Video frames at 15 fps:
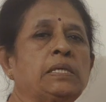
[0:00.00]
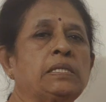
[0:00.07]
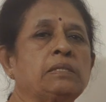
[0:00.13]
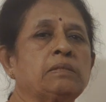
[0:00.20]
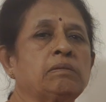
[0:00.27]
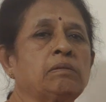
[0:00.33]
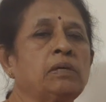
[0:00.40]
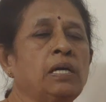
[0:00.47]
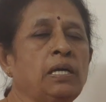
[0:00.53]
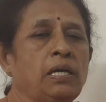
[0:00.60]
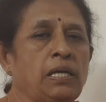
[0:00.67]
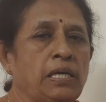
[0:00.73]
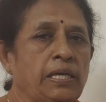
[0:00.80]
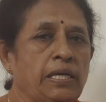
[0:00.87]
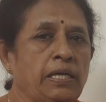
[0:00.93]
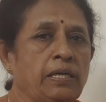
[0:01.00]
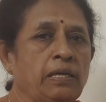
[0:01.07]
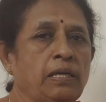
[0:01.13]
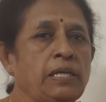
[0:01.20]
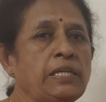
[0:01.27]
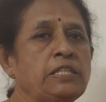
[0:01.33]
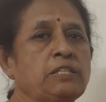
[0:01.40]
means
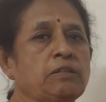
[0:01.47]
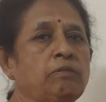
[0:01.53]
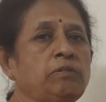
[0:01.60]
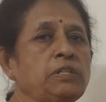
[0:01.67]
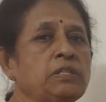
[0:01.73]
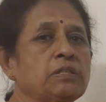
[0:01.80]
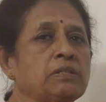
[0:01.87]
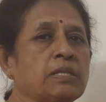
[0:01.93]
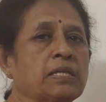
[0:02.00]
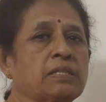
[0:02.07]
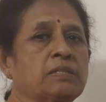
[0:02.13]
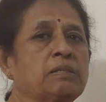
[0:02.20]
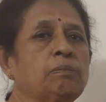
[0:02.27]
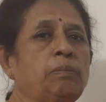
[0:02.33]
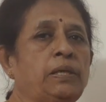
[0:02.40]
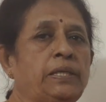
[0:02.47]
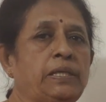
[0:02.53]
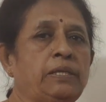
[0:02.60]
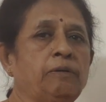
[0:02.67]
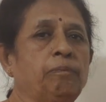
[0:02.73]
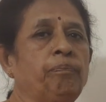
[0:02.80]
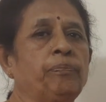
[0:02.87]
leech, which sucks
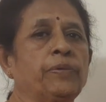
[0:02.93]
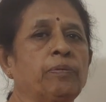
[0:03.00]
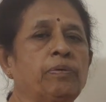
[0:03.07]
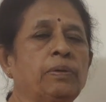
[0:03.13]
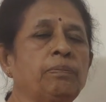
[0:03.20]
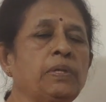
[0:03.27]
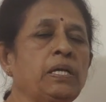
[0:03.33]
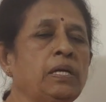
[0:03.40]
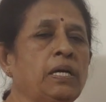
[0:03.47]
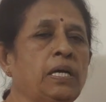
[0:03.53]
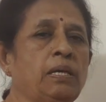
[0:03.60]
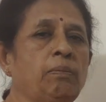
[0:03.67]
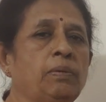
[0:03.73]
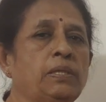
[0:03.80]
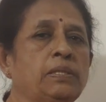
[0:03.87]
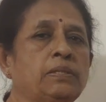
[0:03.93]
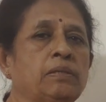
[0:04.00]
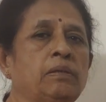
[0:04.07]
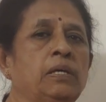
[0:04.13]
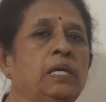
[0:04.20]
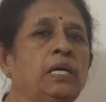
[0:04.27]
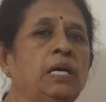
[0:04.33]
blood from the animals,
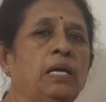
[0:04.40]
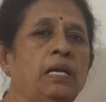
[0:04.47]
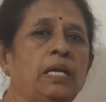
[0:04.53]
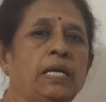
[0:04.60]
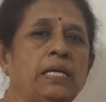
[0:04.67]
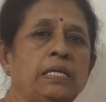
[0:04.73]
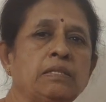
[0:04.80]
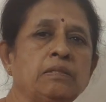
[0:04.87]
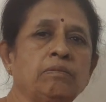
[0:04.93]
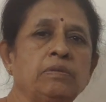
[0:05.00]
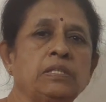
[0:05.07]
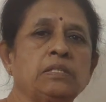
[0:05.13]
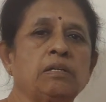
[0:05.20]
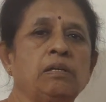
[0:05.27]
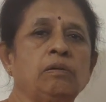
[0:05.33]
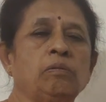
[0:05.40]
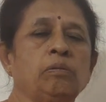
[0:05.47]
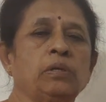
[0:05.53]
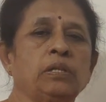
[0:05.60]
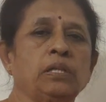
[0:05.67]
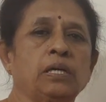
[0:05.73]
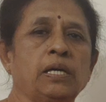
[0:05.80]
lice, which live
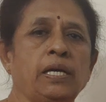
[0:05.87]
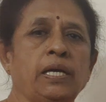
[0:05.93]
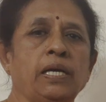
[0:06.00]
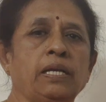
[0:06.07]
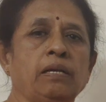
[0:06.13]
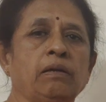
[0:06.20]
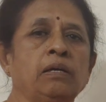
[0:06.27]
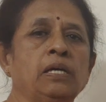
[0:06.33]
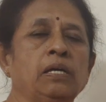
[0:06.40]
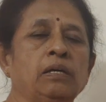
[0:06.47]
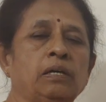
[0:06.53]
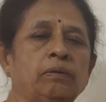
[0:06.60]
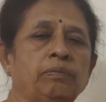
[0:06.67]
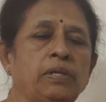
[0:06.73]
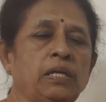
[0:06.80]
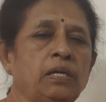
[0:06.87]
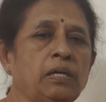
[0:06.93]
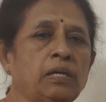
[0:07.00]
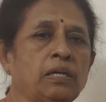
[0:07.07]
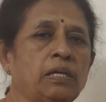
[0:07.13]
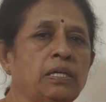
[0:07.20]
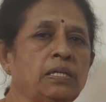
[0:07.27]
in the hair of the
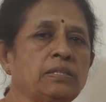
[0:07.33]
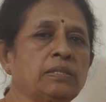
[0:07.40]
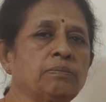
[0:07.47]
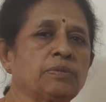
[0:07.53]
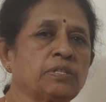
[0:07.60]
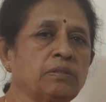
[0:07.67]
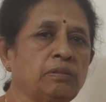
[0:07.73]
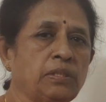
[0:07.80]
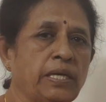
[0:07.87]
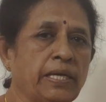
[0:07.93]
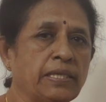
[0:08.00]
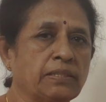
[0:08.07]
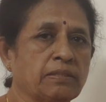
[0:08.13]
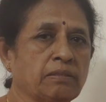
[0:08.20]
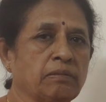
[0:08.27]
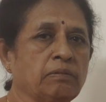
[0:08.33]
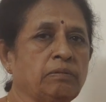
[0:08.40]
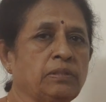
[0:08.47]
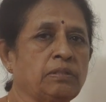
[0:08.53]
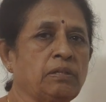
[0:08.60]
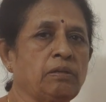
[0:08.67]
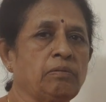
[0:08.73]
organisms, ticks,
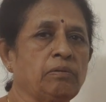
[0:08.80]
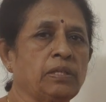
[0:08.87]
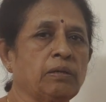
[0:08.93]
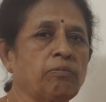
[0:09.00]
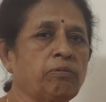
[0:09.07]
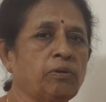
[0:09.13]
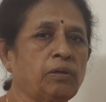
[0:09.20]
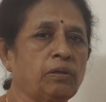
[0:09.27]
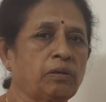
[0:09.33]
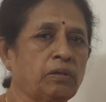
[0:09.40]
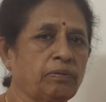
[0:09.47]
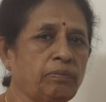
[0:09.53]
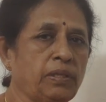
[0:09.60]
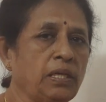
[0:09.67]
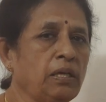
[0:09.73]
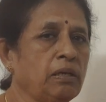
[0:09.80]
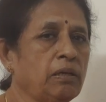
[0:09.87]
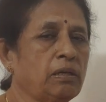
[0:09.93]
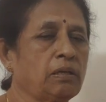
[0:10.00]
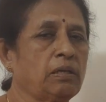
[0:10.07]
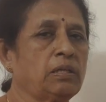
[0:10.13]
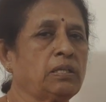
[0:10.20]
which live in the fur of the
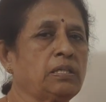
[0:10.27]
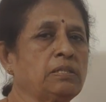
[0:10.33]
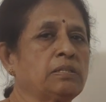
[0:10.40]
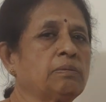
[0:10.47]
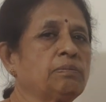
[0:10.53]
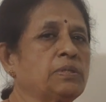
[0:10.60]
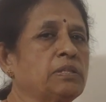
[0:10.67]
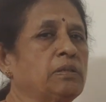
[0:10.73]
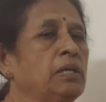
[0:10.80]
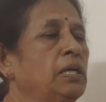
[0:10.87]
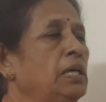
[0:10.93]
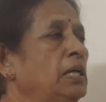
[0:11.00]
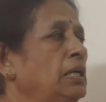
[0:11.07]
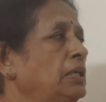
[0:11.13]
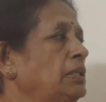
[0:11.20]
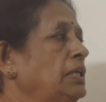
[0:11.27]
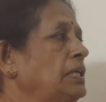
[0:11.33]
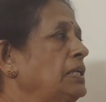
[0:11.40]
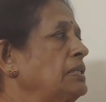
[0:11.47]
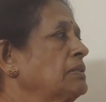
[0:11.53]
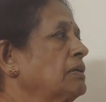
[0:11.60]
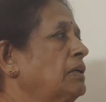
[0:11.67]
organisms. That
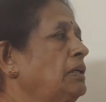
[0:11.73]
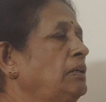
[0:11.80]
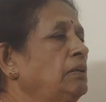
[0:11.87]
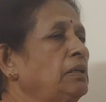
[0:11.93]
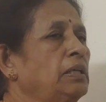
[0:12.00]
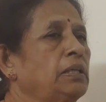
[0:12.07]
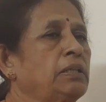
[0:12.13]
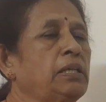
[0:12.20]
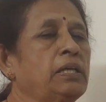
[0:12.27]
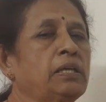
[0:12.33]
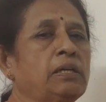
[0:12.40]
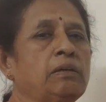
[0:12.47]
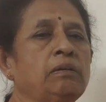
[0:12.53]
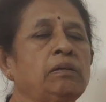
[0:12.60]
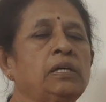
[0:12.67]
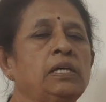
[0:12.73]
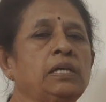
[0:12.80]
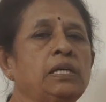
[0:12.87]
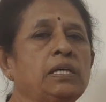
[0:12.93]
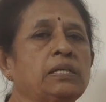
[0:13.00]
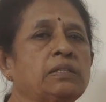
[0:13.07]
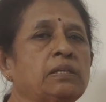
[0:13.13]
is called,
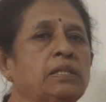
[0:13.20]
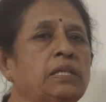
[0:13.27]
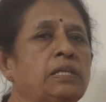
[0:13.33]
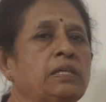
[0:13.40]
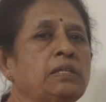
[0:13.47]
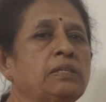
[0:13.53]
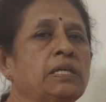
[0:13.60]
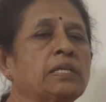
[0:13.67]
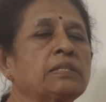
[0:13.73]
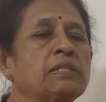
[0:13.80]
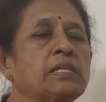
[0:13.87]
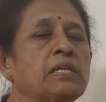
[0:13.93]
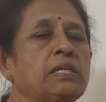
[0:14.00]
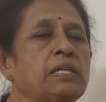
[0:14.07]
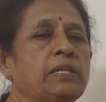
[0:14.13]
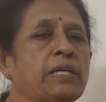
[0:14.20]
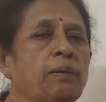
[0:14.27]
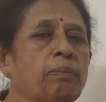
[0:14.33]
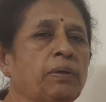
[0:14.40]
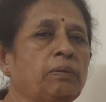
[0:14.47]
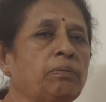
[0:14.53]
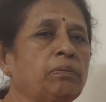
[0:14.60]
that is external
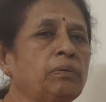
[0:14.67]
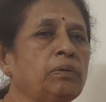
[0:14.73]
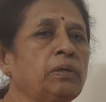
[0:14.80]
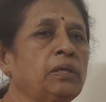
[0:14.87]
type of